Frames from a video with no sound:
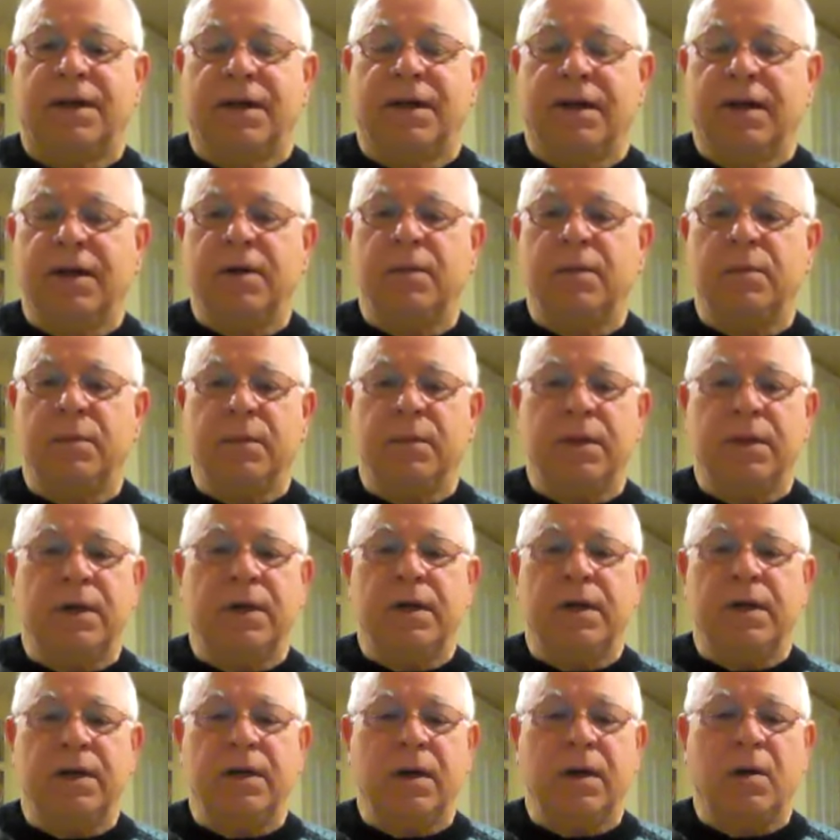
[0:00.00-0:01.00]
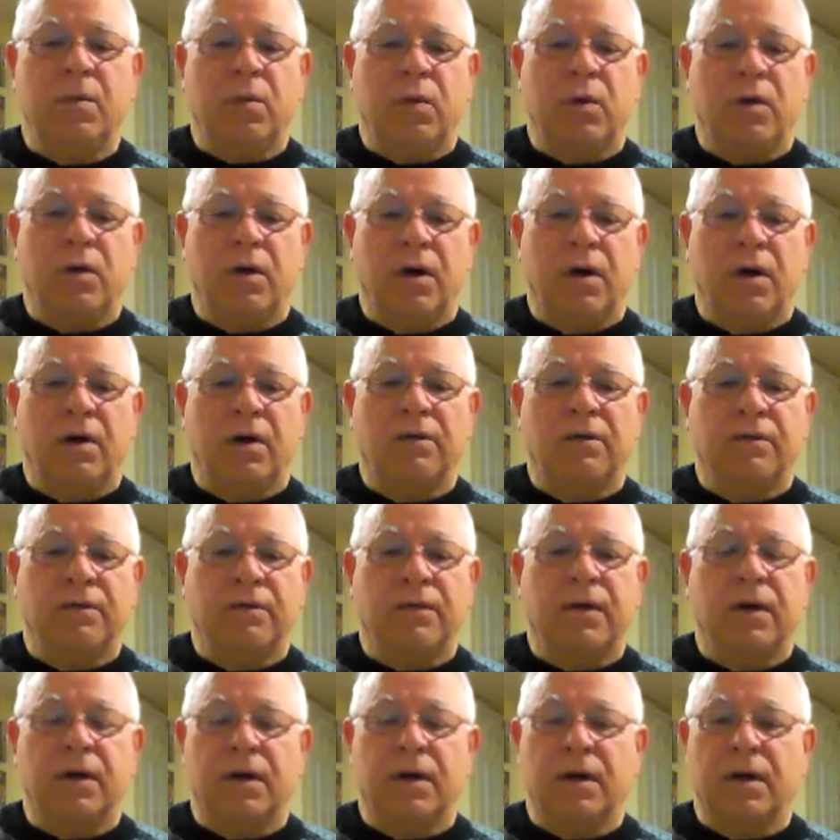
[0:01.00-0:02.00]
Any number
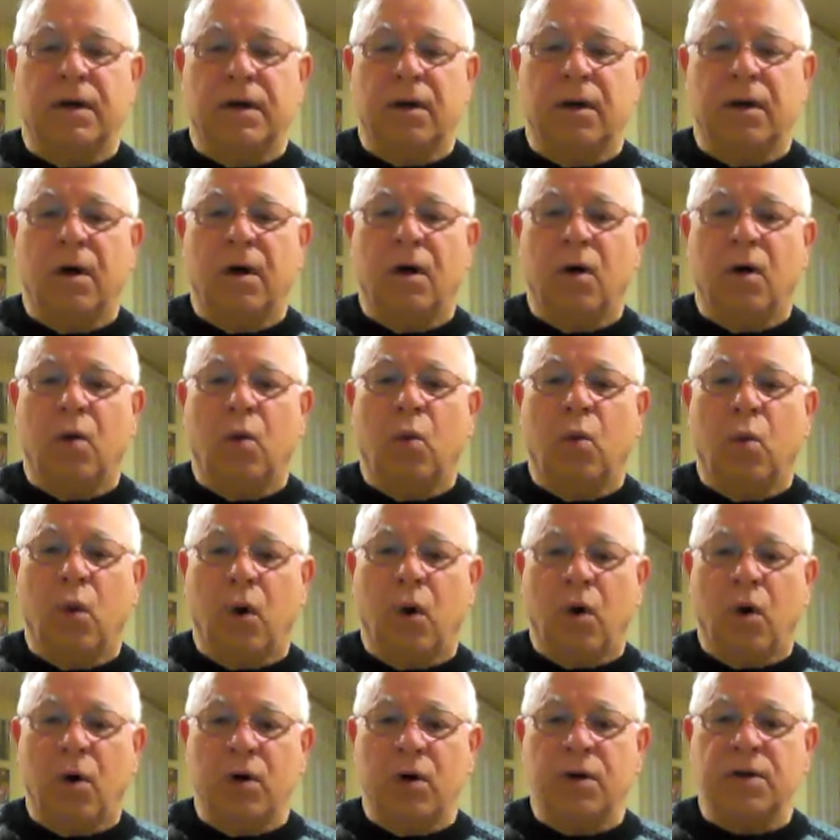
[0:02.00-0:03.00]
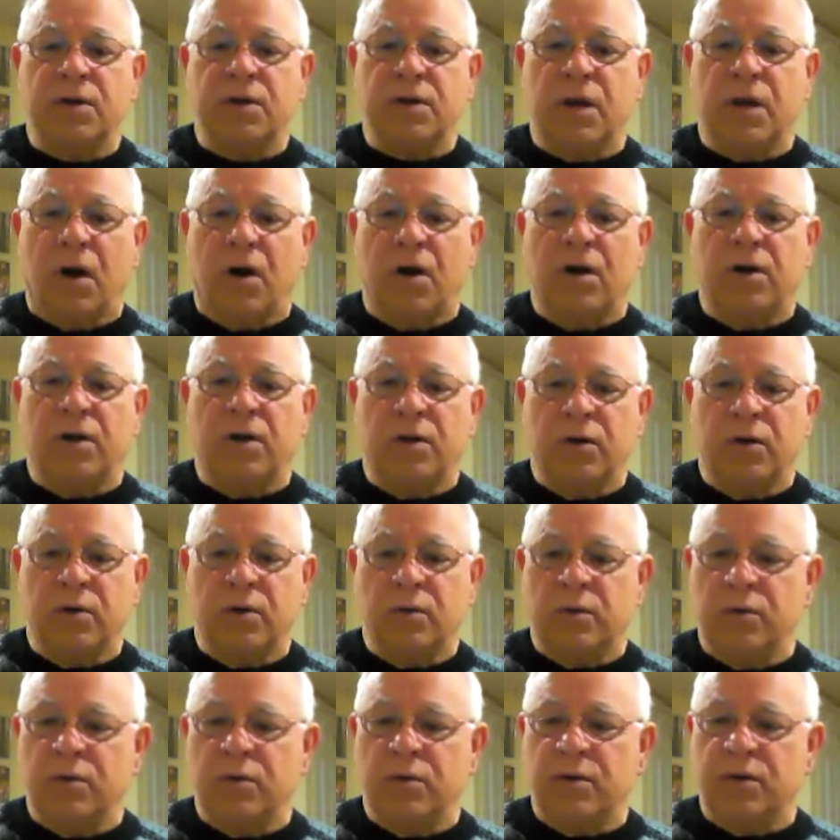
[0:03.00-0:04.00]
of words are
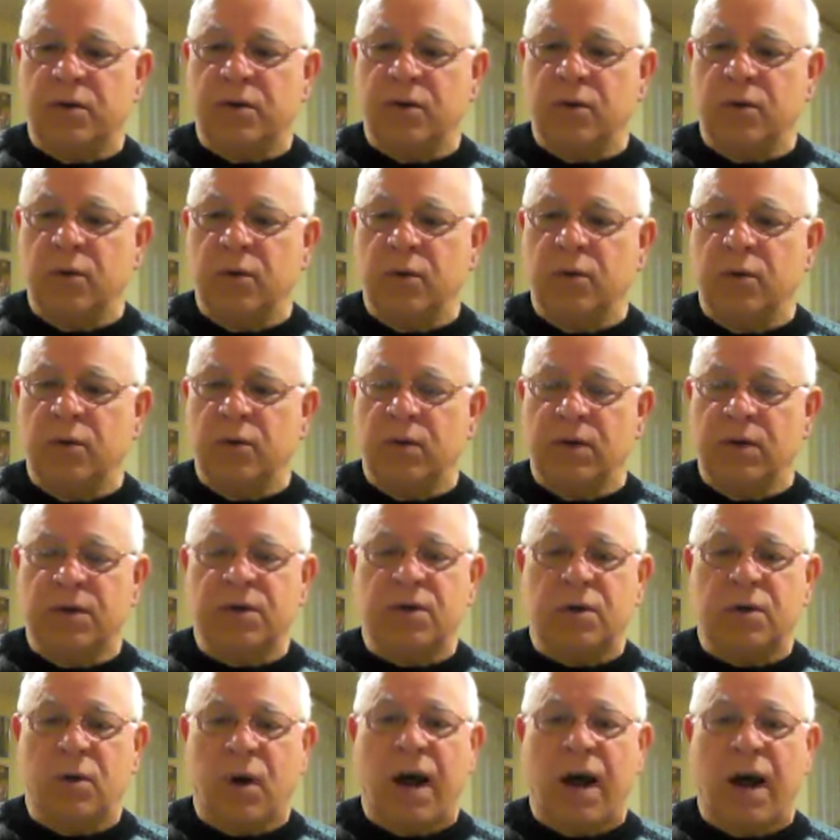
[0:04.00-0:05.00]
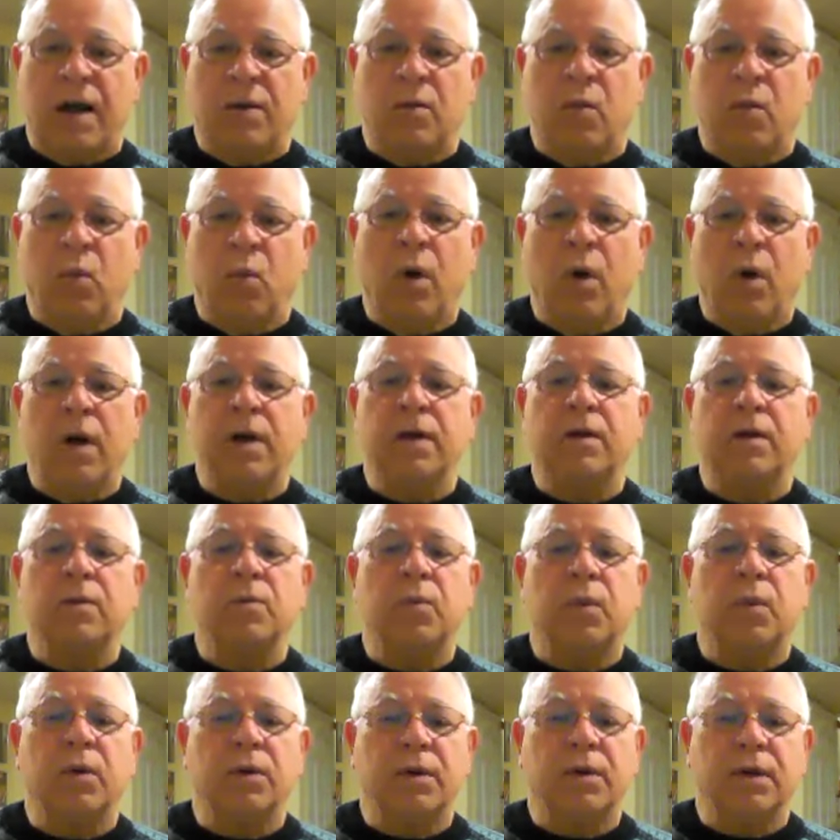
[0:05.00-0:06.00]
used to describe
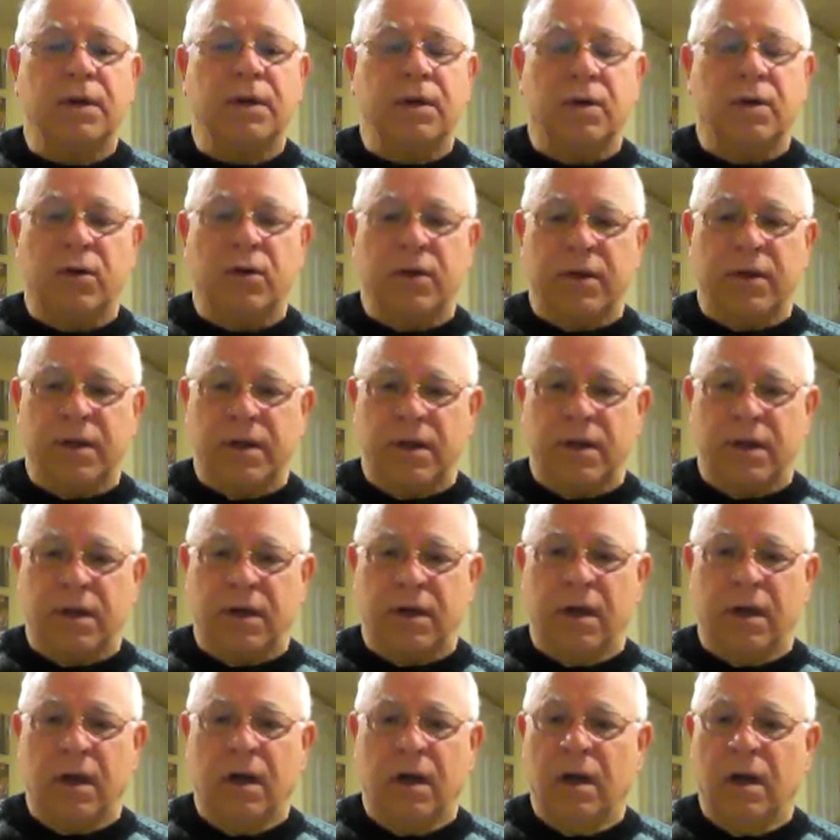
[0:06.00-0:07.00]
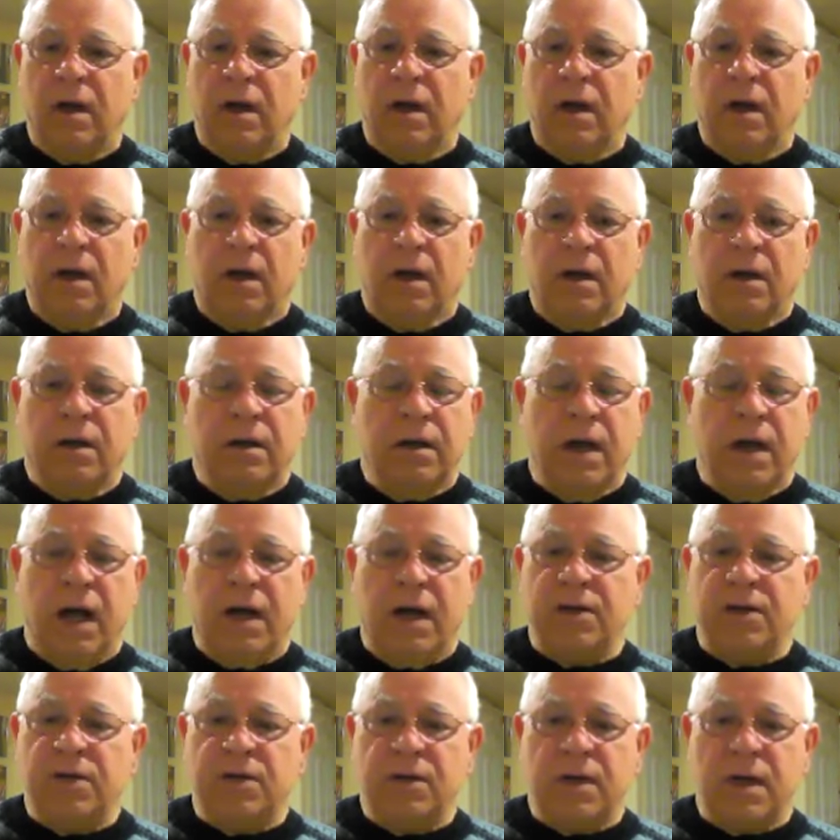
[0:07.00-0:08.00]
one particular thing,
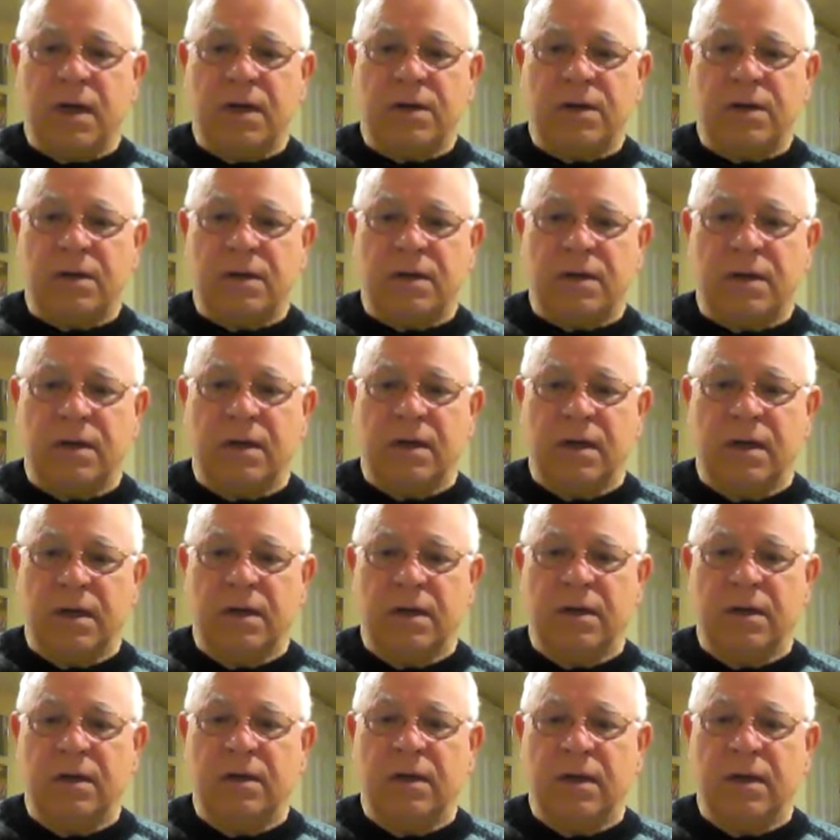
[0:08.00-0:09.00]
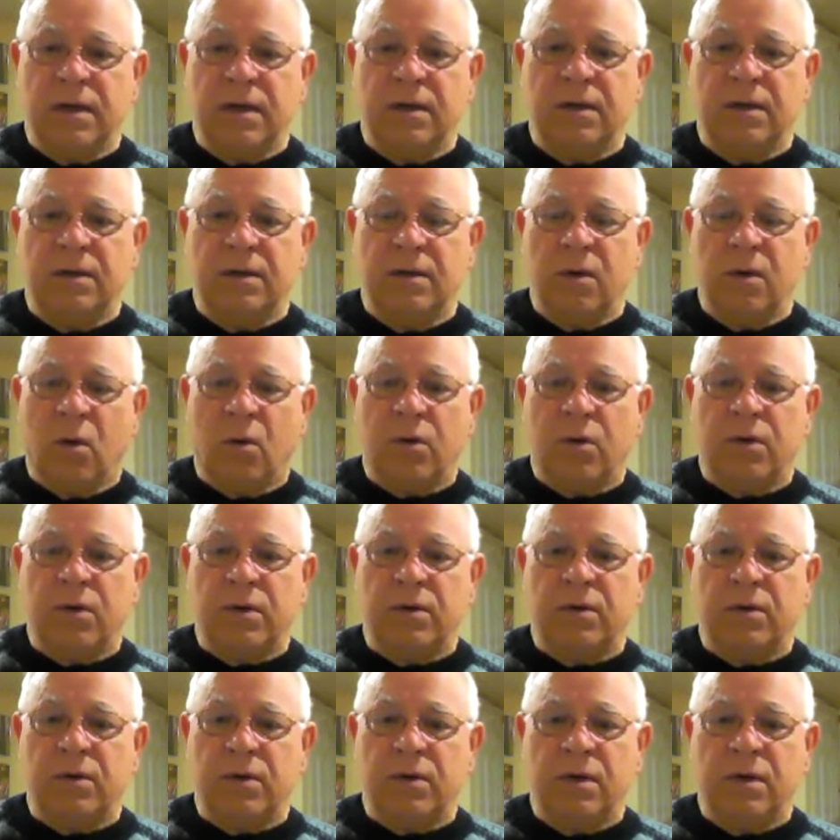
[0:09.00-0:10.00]
not just in the
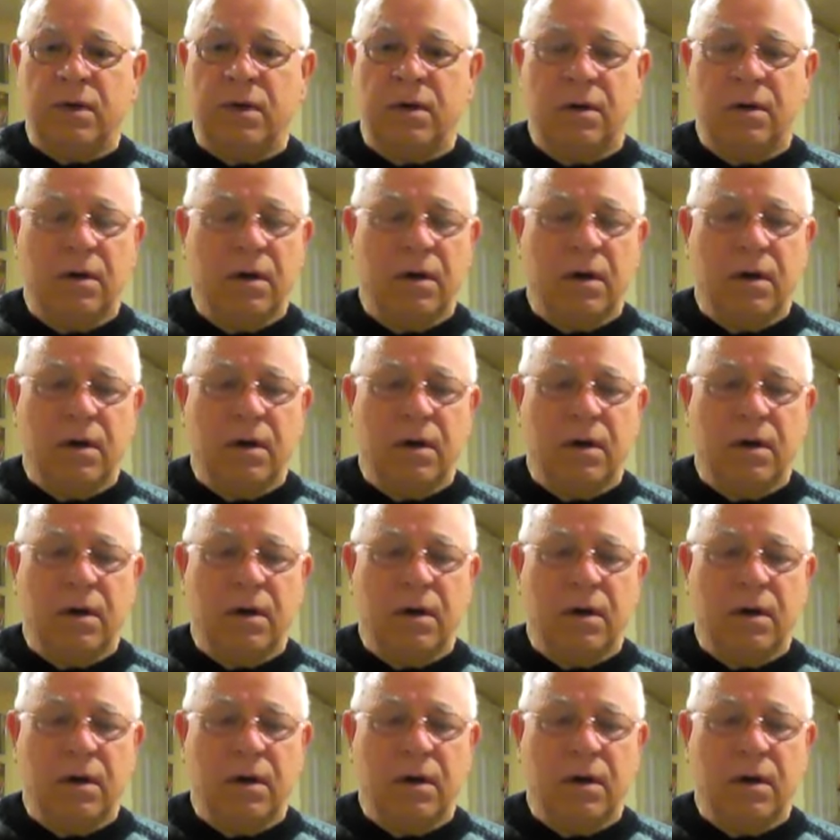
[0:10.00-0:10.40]
northern